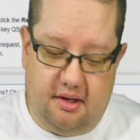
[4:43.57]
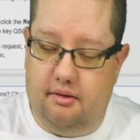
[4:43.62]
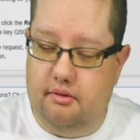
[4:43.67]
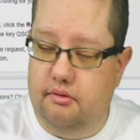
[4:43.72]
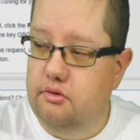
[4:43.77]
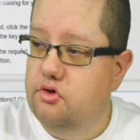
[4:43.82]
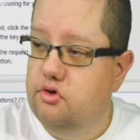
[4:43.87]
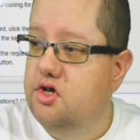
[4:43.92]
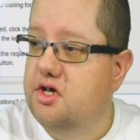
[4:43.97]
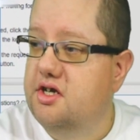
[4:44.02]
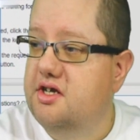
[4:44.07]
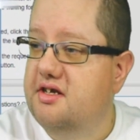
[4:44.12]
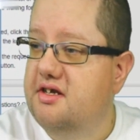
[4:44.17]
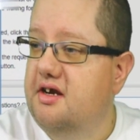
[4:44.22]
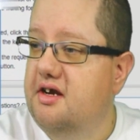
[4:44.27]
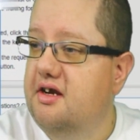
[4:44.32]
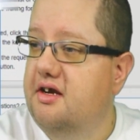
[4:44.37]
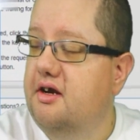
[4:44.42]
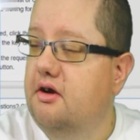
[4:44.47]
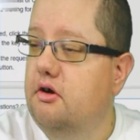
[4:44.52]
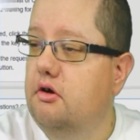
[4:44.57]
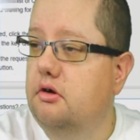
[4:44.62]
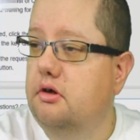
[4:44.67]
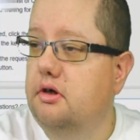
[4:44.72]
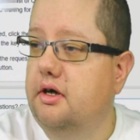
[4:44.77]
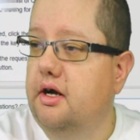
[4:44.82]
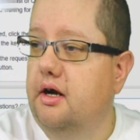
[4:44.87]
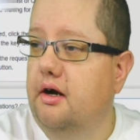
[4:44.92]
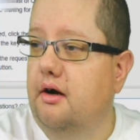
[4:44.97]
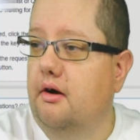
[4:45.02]
Just sit here and
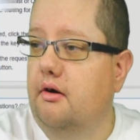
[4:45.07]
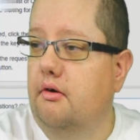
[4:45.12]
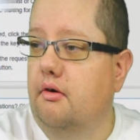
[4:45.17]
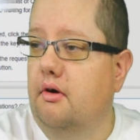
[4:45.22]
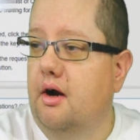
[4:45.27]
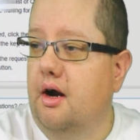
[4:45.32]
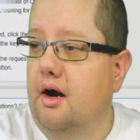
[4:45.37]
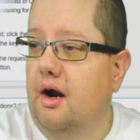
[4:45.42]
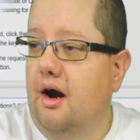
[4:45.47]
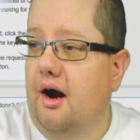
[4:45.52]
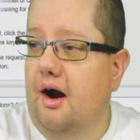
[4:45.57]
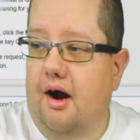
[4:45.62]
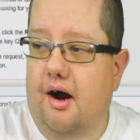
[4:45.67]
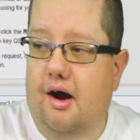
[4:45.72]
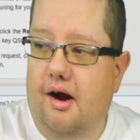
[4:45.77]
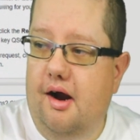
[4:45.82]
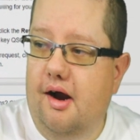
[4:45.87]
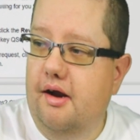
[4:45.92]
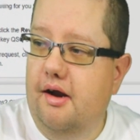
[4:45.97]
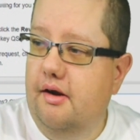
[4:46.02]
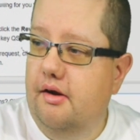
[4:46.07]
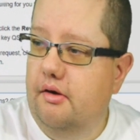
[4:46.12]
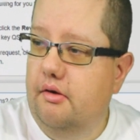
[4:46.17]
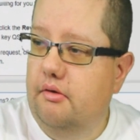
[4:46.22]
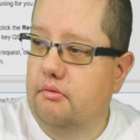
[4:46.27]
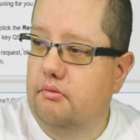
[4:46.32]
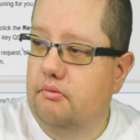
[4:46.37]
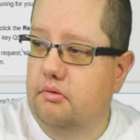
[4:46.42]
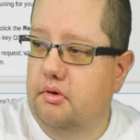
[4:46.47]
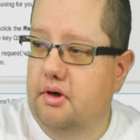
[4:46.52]
go, I
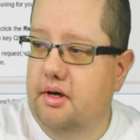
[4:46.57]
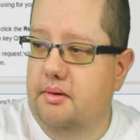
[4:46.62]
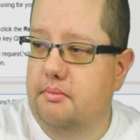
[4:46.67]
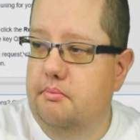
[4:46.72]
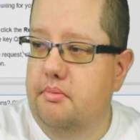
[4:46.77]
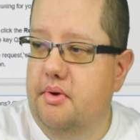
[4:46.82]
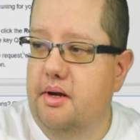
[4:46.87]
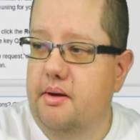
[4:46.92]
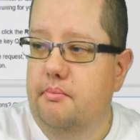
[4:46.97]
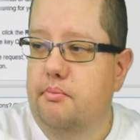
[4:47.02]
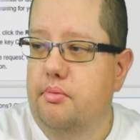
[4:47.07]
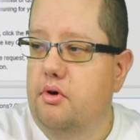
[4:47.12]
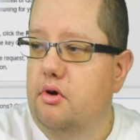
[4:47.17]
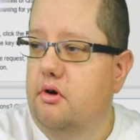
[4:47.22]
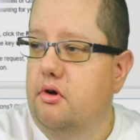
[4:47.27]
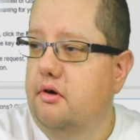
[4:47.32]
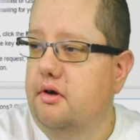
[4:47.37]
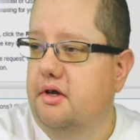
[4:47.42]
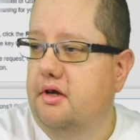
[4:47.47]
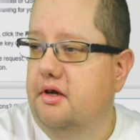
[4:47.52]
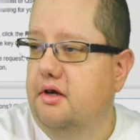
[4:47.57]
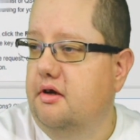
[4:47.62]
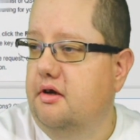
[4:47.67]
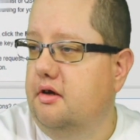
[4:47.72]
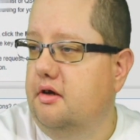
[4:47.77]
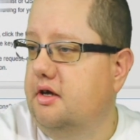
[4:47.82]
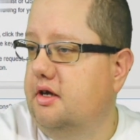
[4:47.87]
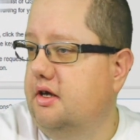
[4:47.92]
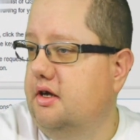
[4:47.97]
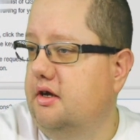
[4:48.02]
remember
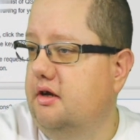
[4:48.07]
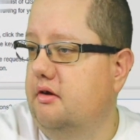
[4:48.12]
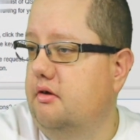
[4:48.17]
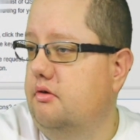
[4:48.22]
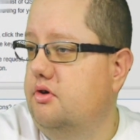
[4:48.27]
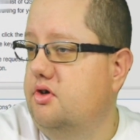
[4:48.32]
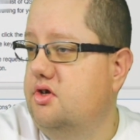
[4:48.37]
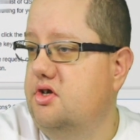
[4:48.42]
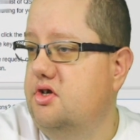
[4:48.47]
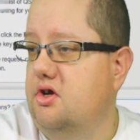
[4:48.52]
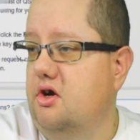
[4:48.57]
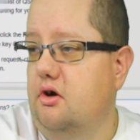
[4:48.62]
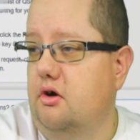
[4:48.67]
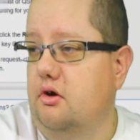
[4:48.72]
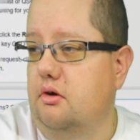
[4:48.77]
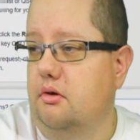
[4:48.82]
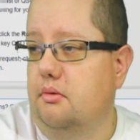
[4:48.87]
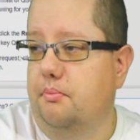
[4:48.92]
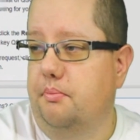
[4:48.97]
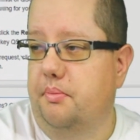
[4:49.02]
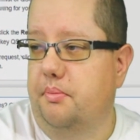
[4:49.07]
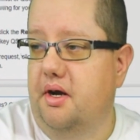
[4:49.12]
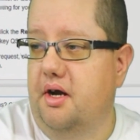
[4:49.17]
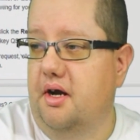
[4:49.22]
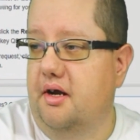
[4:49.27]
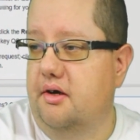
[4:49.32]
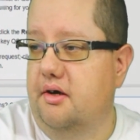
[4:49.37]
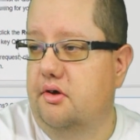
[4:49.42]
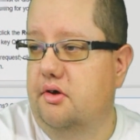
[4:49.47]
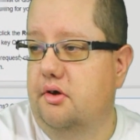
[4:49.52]
the QSO
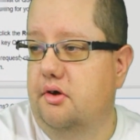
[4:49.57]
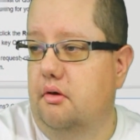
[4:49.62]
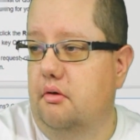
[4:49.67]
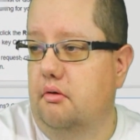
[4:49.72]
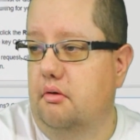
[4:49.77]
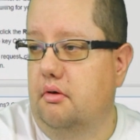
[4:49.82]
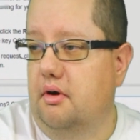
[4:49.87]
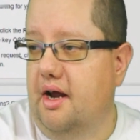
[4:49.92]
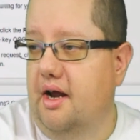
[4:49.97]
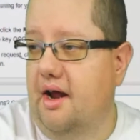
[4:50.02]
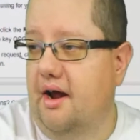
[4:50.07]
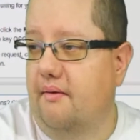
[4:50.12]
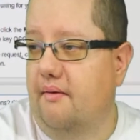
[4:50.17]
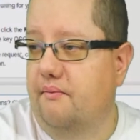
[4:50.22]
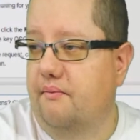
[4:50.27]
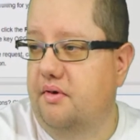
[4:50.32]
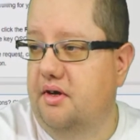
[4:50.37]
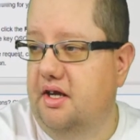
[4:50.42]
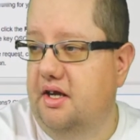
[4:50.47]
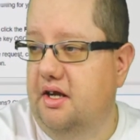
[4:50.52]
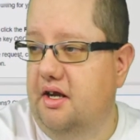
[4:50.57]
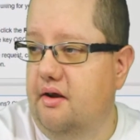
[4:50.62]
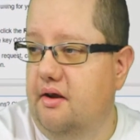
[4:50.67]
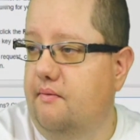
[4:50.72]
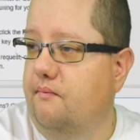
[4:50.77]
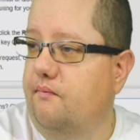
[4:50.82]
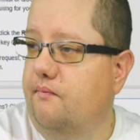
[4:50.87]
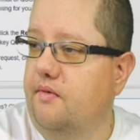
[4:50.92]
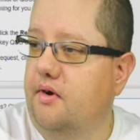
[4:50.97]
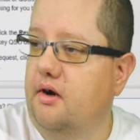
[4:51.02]
but don't have the
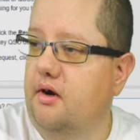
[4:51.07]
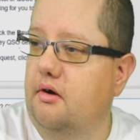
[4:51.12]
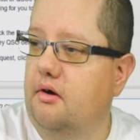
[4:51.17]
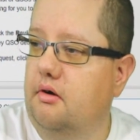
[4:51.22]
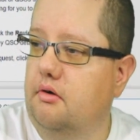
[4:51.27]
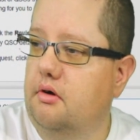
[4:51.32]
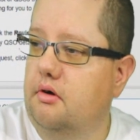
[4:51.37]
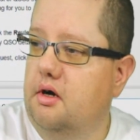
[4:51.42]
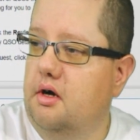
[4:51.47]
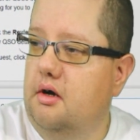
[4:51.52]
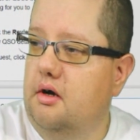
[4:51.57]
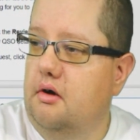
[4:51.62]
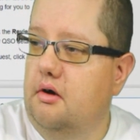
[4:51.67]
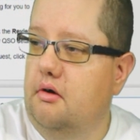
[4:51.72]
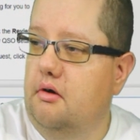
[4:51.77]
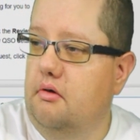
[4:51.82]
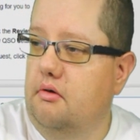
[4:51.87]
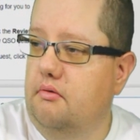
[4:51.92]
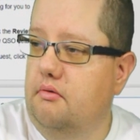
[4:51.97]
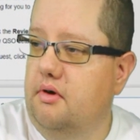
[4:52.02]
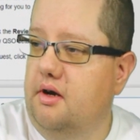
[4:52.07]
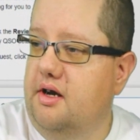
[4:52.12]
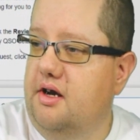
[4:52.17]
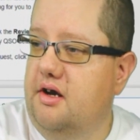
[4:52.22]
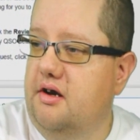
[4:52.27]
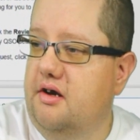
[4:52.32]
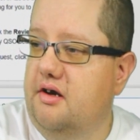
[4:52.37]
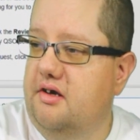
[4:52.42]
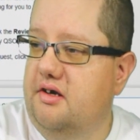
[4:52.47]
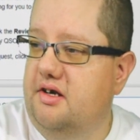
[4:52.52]
info
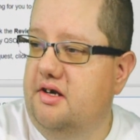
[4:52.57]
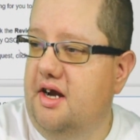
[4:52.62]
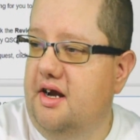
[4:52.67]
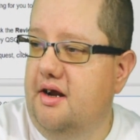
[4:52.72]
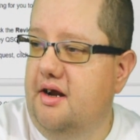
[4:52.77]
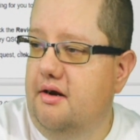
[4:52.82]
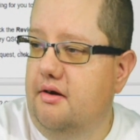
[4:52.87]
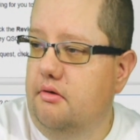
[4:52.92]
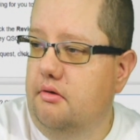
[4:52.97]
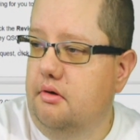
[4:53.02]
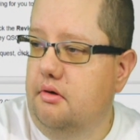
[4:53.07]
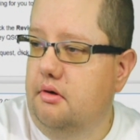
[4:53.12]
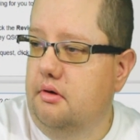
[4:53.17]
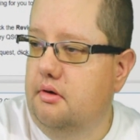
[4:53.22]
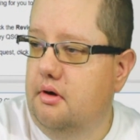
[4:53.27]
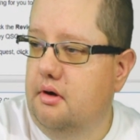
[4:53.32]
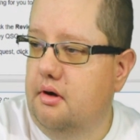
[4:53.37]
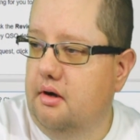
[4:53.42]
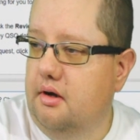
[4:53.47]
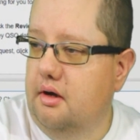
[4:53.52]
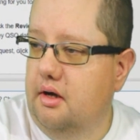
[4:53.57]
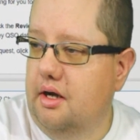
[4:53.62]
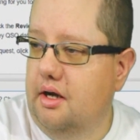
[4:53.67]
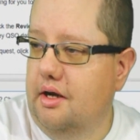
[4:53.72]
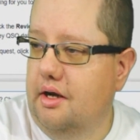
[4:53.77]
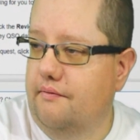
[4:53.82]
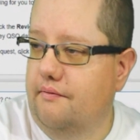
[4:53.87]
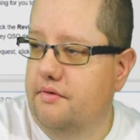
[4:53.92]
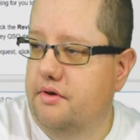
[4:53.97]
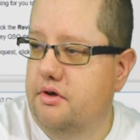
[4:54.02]
written down.
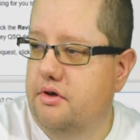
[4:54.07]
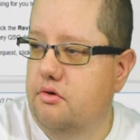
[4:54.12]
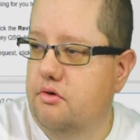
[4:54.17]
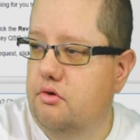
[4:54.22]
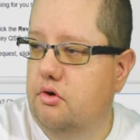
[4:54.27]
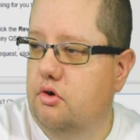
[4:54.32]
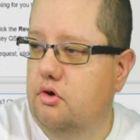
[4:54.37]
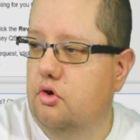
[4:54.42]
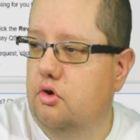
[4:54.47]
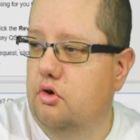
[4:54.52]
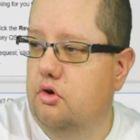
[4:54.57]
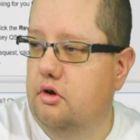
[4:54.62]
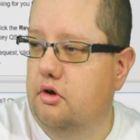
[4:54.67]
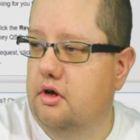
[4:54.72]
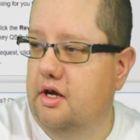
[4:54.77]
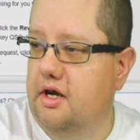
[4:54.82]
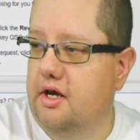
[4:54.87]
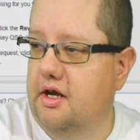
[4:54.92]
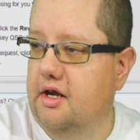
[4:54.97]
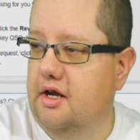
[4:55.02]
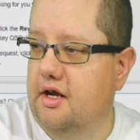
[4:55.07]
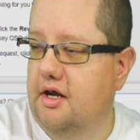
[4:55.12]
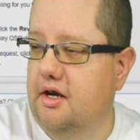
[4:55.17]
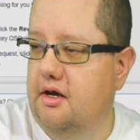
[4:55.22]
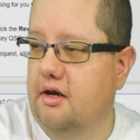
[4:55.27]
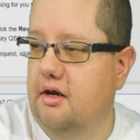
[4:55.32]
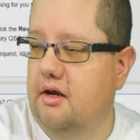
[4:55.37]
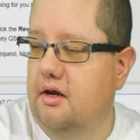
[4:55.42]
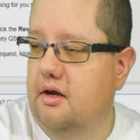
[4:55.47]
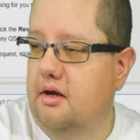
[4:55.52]
If you
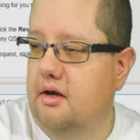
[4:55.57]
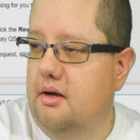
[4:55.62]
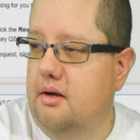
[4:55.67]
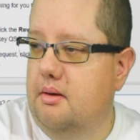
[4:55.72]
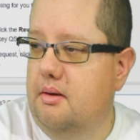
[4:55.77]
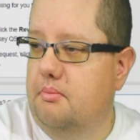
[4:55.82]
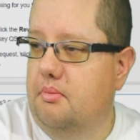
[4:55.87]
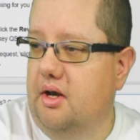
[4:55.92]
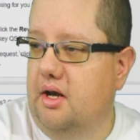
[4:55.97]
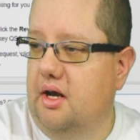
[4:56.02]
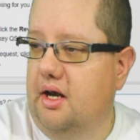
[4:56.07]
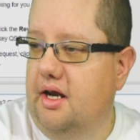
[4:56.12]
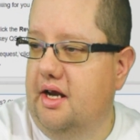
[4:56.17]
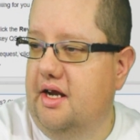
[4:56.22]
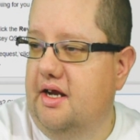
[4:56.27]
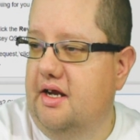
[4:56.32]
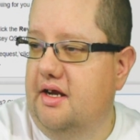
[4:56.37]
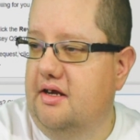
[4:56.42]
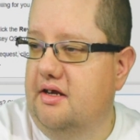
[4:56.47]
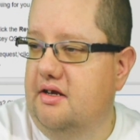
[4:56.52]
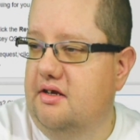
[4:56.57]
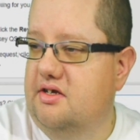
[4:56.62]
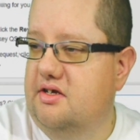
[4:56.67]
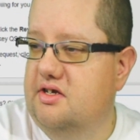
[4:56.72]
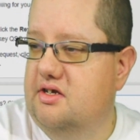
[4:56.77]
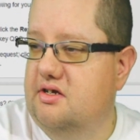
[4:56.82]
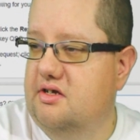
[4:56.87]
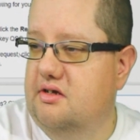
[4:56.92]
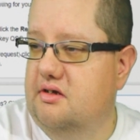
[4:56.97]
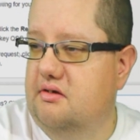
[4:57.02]
can
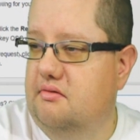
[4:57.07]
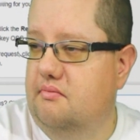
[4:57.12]
please,